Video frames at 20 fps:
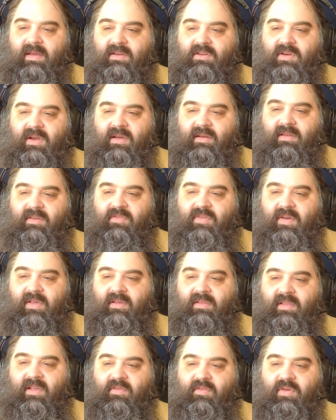Johnny
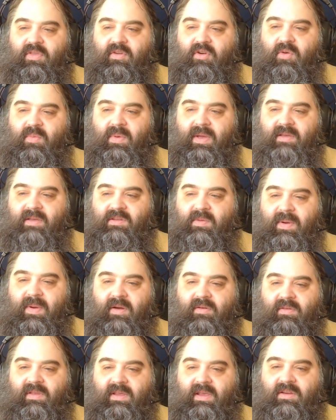fell in love with her because
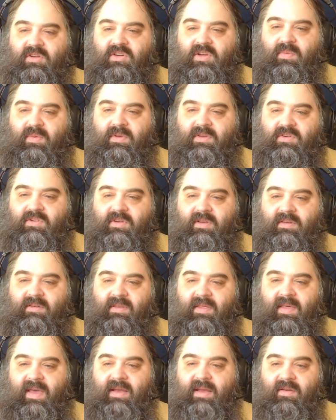apparently she was
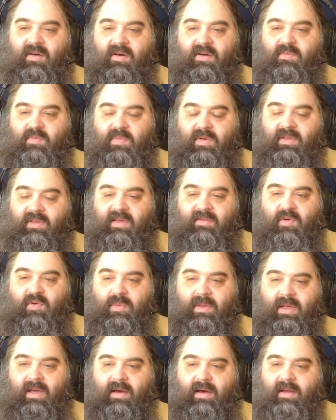just that
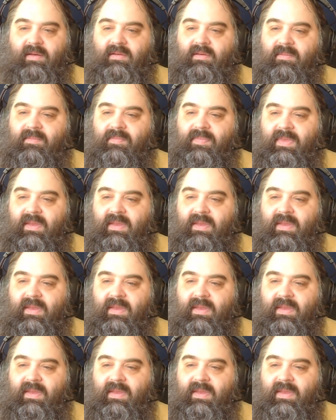unbelievably hot.